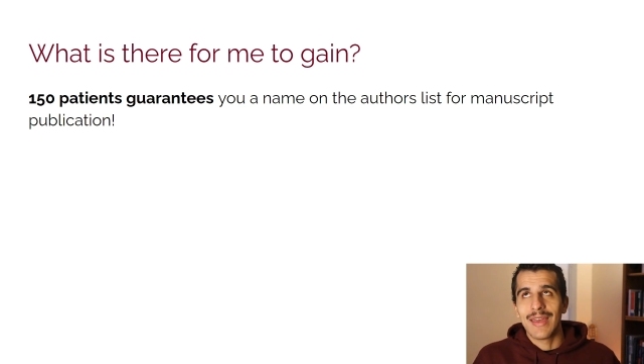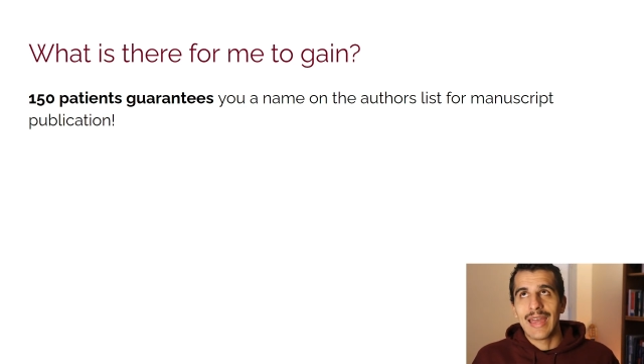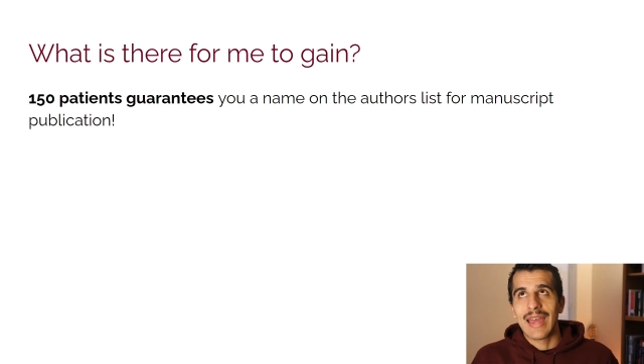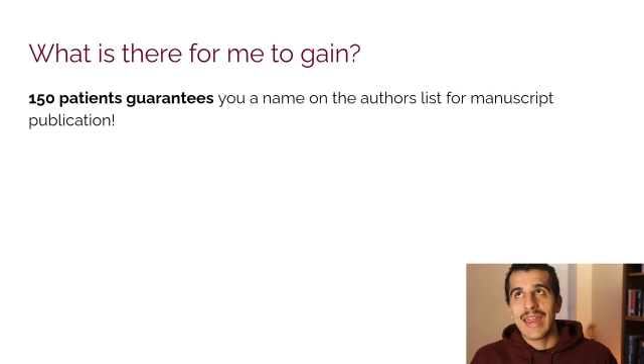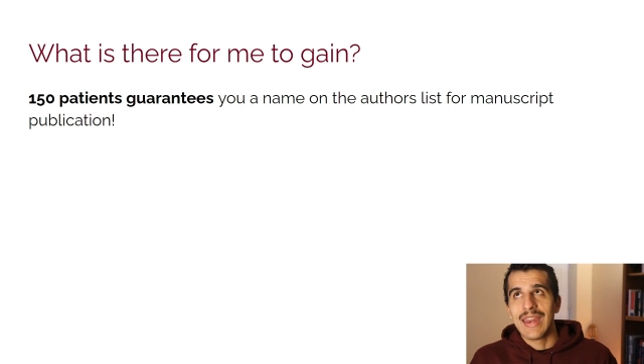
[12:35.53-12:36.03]

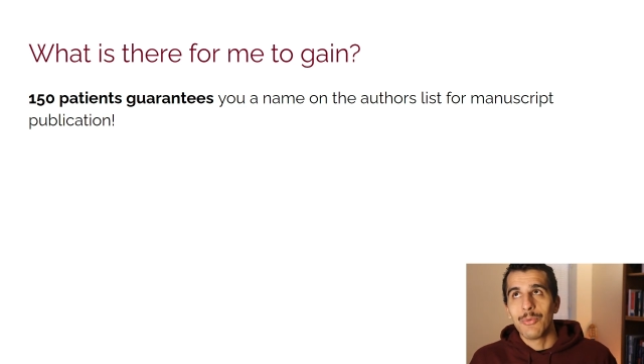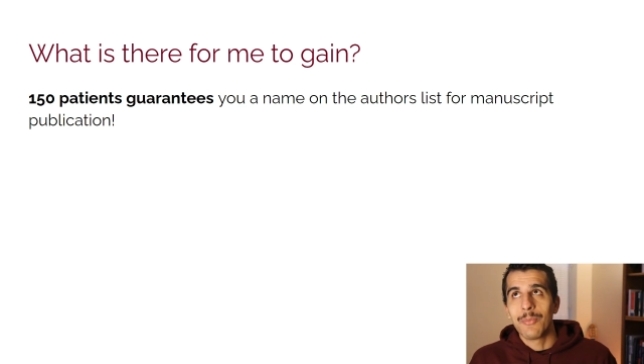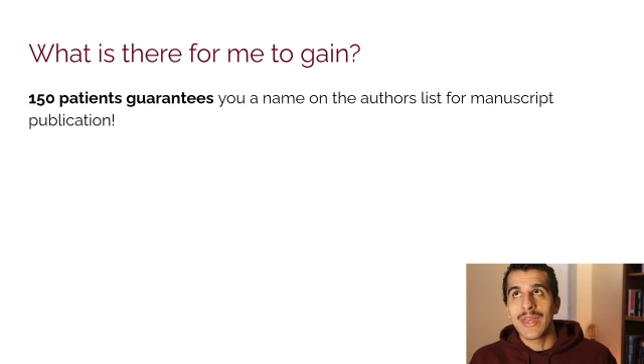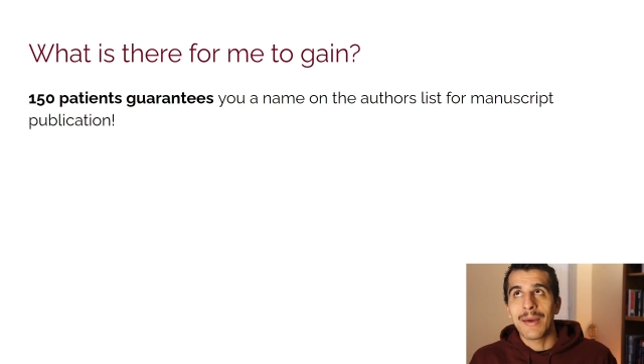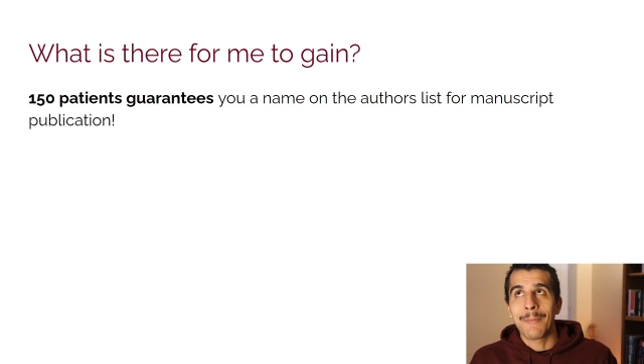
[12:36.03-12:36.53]
it would
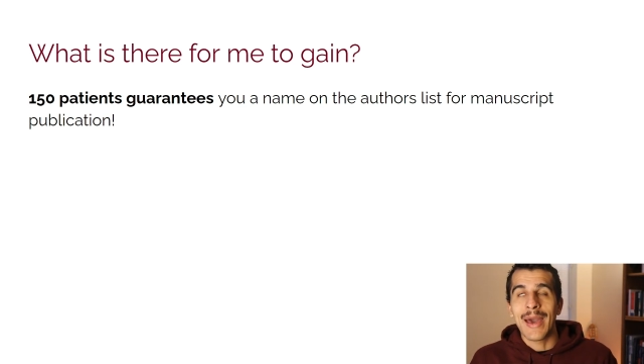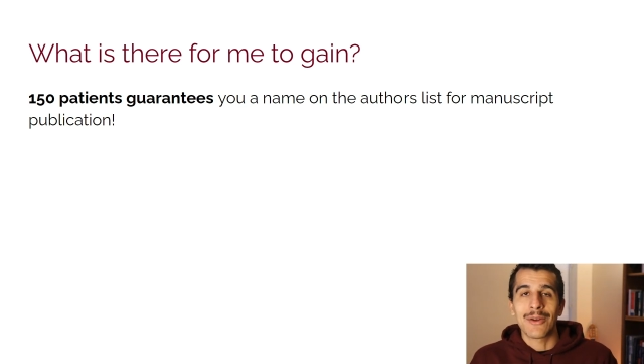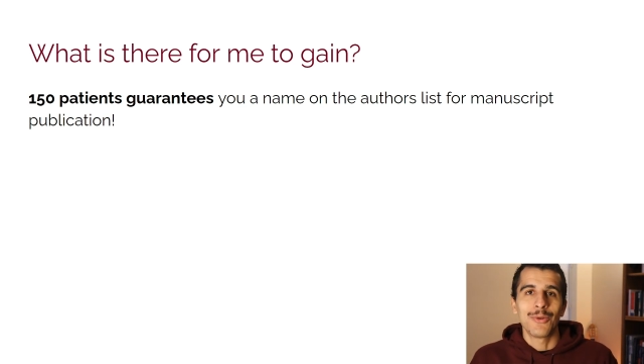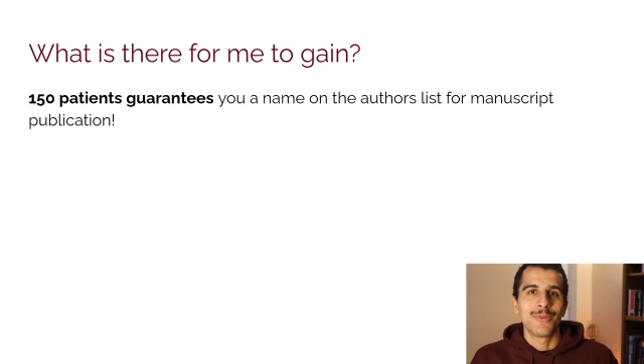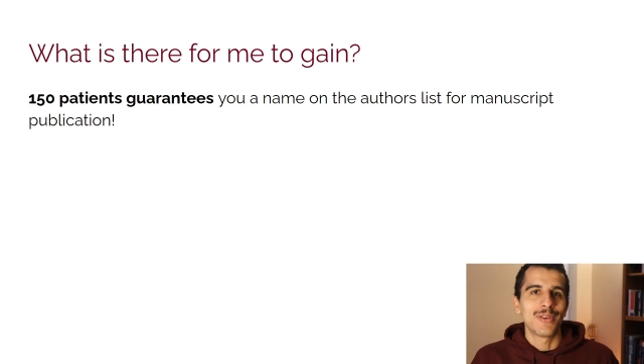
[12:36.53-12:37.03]
be a better
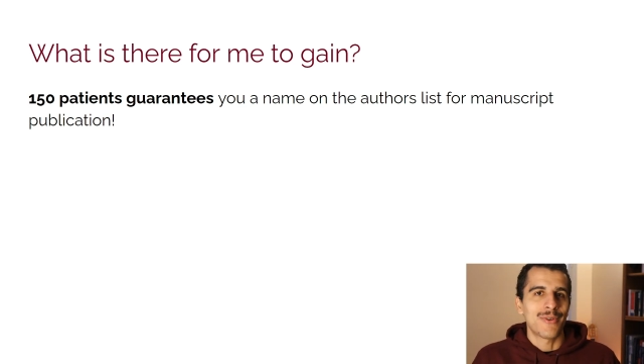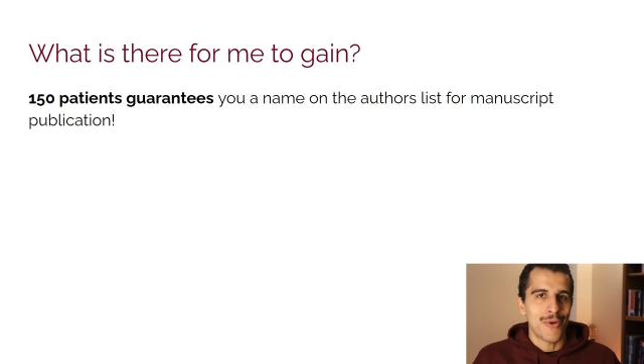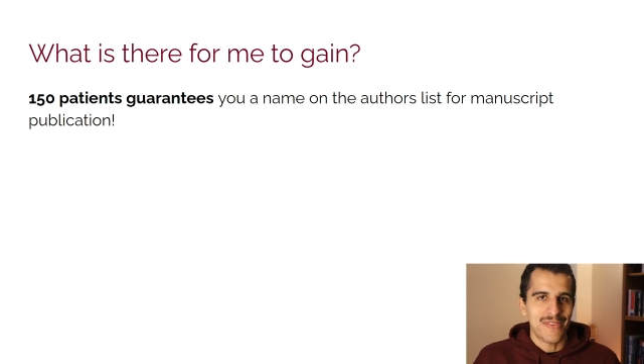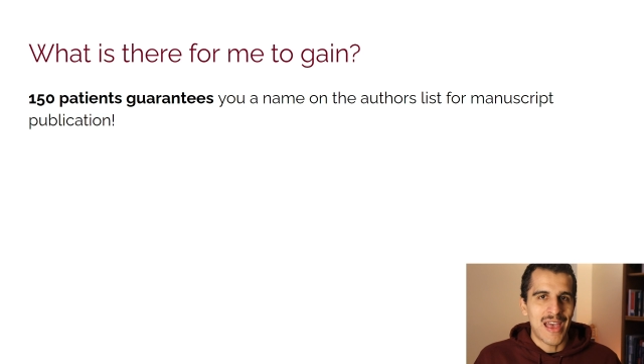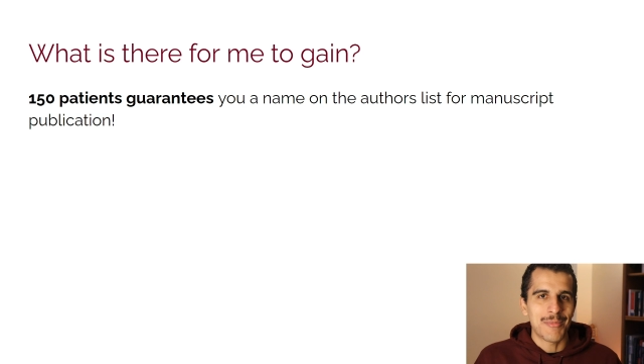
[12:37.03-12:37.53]
use of our
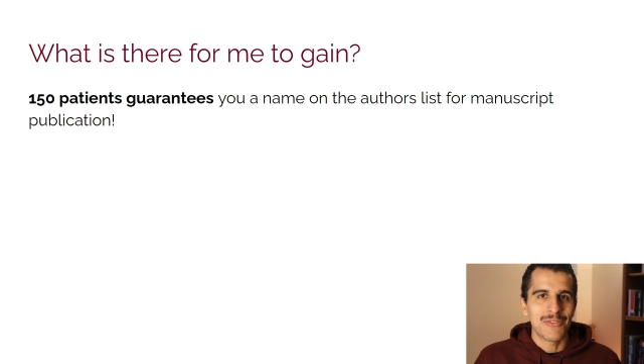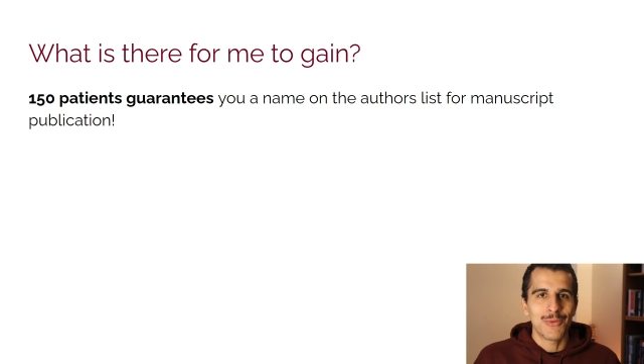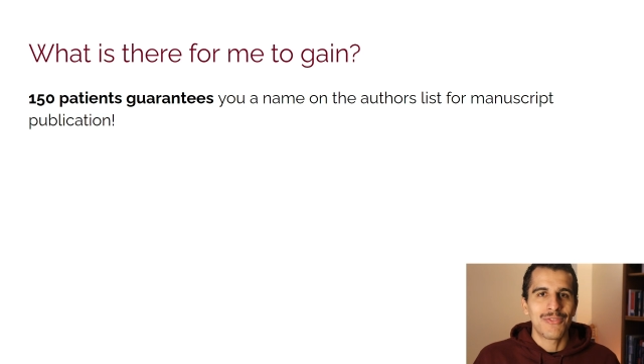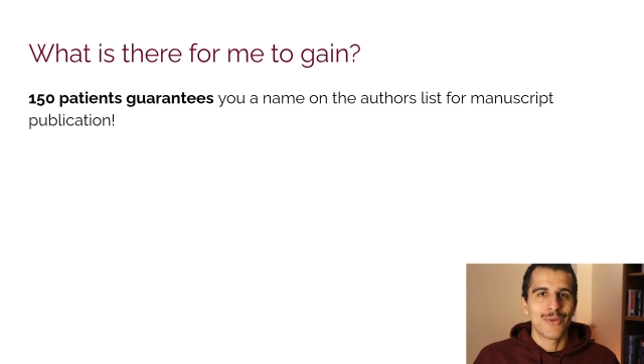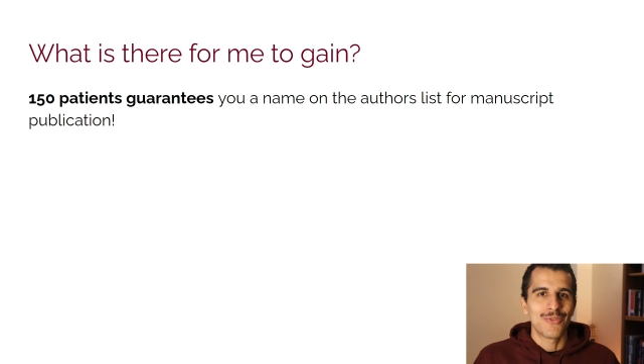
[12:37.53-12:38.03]
time as
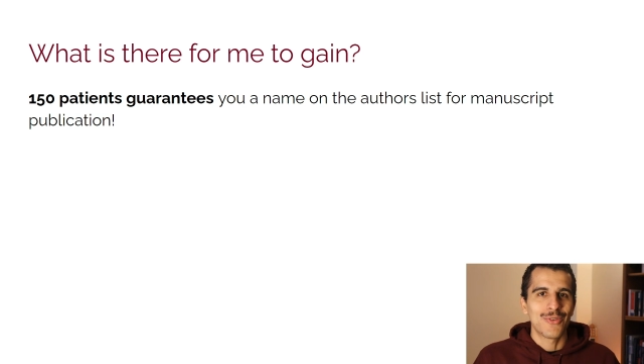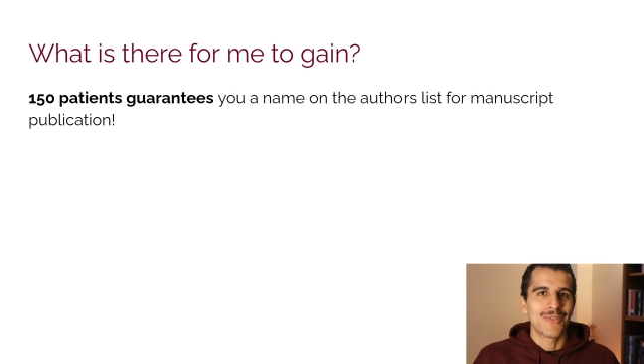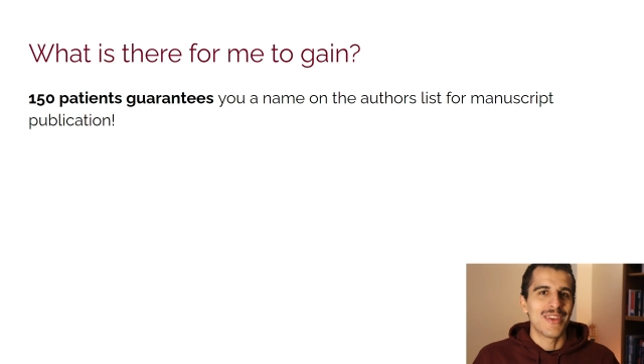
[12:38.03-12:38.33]
researchers